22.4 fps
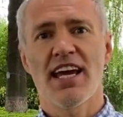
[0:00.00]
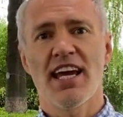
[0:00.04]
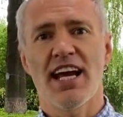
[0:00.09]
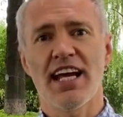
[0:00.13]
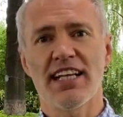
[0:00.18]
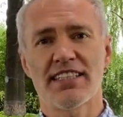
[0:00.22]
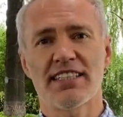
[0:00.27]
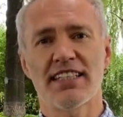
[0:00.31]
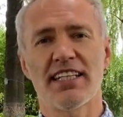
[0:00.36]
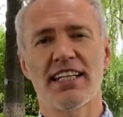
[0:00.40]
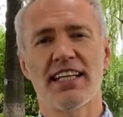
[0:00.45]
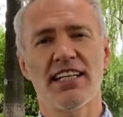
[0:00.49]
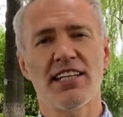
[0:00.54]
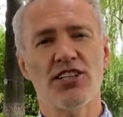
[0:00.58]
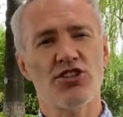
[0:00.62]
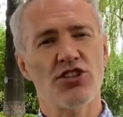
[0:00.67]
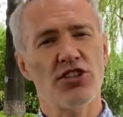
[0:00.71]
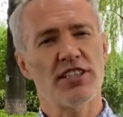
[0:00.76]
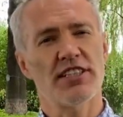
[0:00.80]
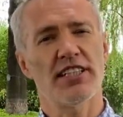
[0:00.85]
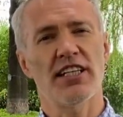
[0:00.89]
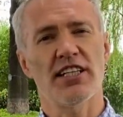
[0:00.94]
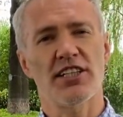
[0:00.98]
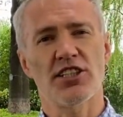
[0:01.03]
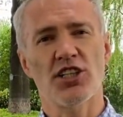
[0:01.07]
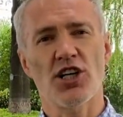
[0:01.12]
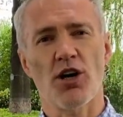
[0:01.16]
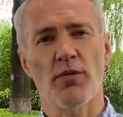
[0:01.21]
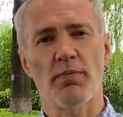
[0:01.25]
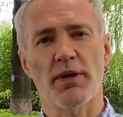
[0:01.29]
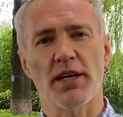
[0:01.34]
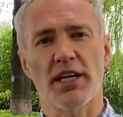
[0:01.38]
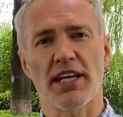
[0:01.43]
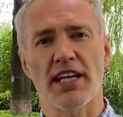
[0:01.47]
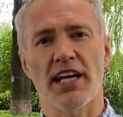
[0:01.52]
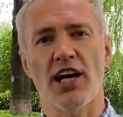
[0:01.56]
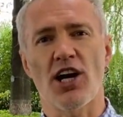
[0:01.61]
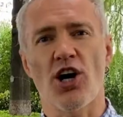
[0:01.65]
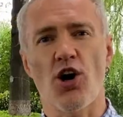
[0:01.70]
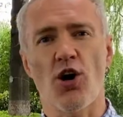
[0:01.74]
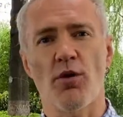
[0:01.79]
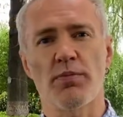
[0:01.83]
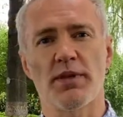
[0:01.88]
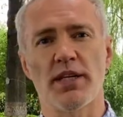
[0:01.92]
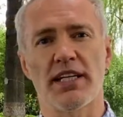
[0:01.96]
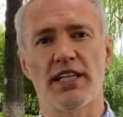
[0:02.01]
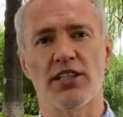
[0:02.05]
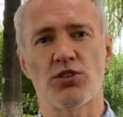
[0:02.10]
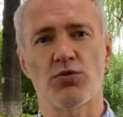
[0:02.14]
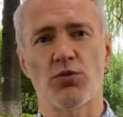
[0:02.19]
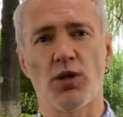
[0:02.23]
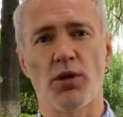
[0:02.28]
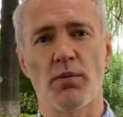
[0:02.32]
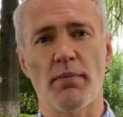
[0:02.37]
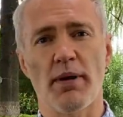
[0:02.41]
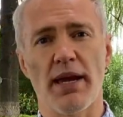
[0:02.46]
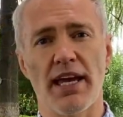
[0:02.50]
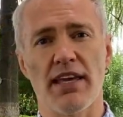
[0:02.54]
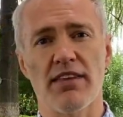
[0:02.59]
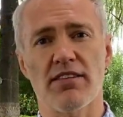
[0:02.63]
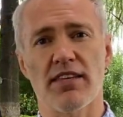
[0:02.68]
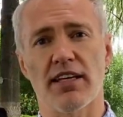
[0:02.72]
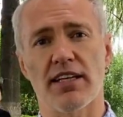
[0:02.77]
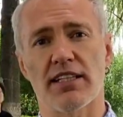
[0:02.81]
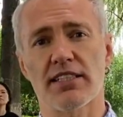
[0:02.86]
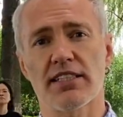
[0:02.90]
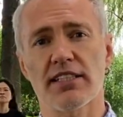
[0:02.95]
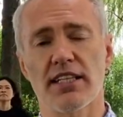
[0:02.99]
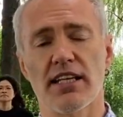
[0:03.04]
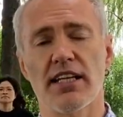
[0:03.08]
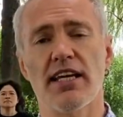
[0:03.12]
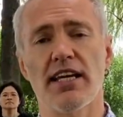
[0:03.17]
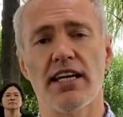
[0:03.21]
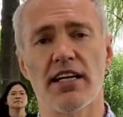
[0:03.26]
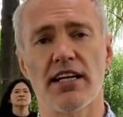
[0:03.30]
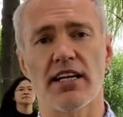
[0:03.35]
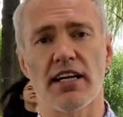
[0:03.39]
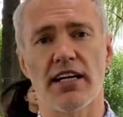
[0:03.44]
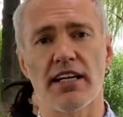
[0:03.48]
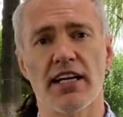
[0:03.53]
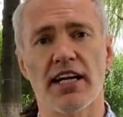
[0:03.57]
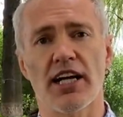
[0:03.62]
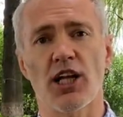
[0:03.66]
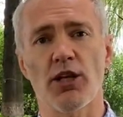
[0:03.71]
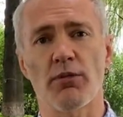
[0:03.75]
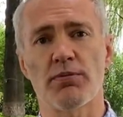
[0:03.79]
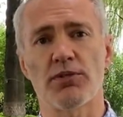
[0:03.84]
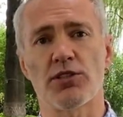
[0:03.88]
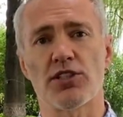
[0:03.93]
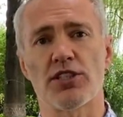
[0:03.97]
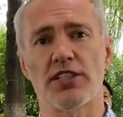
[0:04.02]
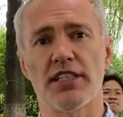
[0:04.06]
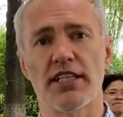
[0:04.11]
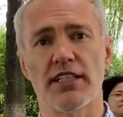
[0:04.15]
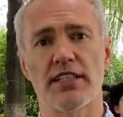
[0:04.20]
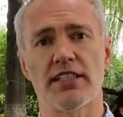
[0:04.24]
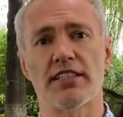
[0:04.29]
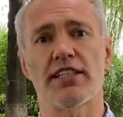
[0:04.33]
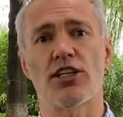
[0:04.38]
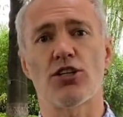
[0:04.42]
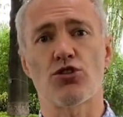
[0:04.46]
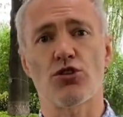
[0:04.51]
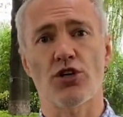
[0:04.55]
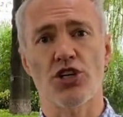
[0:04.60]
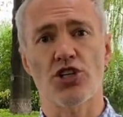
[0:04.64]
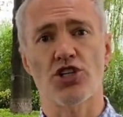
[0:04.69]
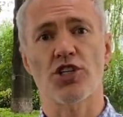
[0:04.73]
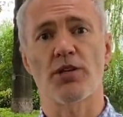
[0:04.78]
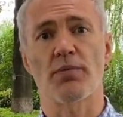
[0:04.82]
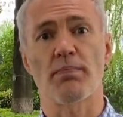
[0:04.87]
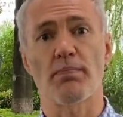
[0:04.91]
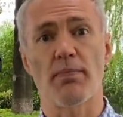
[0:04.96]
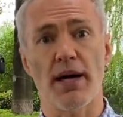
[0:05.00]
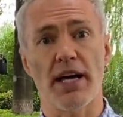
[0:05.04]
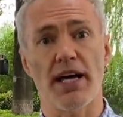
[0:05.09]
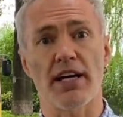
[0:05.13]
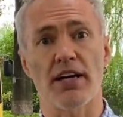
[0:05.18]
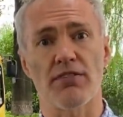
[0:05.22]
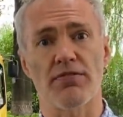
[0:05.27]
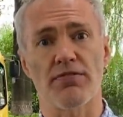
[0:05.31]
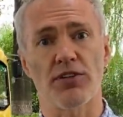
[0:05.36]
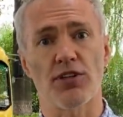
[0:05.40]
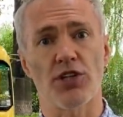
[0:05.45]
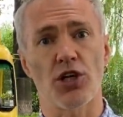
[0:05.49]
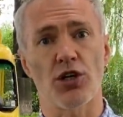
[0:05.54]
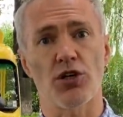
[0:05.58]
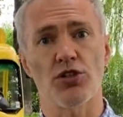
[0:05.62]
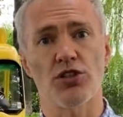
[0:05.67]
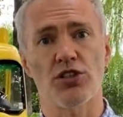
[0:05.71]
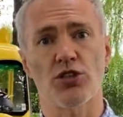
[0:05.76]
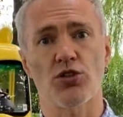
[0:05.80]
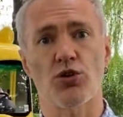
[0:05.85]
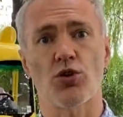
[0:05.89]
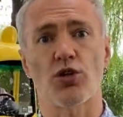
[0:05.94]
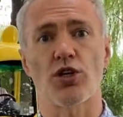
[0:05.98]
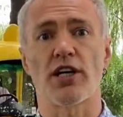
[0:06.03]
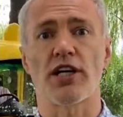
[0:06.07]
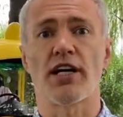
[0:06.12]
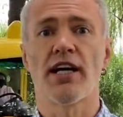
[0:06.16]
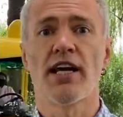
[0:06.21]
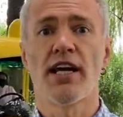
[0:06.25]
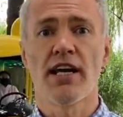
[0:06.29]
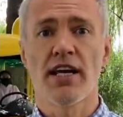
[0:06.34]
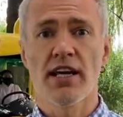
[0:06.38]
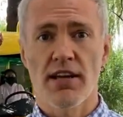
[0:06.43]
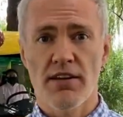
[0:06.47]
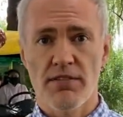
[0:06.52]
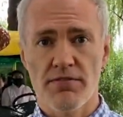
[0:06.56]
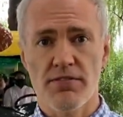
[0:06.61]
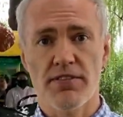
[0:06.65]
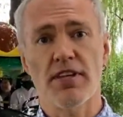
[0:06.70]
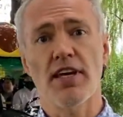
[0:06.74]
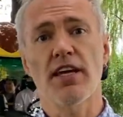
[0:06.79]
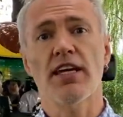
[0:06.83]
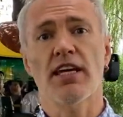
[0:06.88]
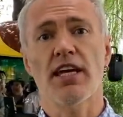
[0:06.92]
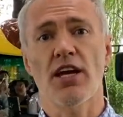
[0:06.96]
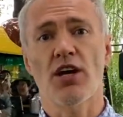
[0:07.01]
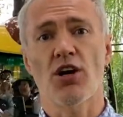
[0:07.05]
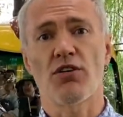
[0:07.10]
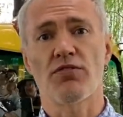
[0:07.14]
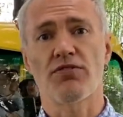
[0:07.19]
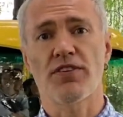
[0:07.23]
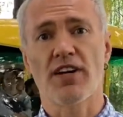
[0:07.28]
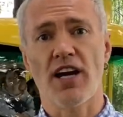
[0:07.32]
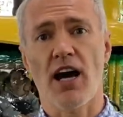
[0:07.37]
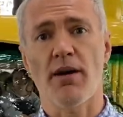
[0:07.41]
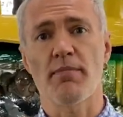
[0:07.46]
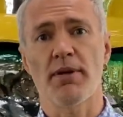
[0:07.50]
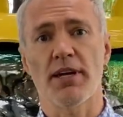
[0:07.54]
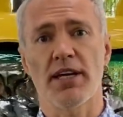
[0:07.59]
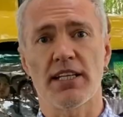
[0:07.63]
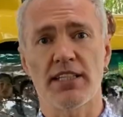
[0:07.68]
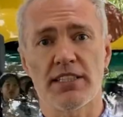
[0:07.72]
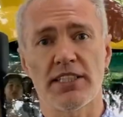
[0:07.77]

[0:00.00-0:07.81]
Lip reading: It's an interesting topic and I hope that it will make things clear and help to see the situation better for those who are thinking of coming and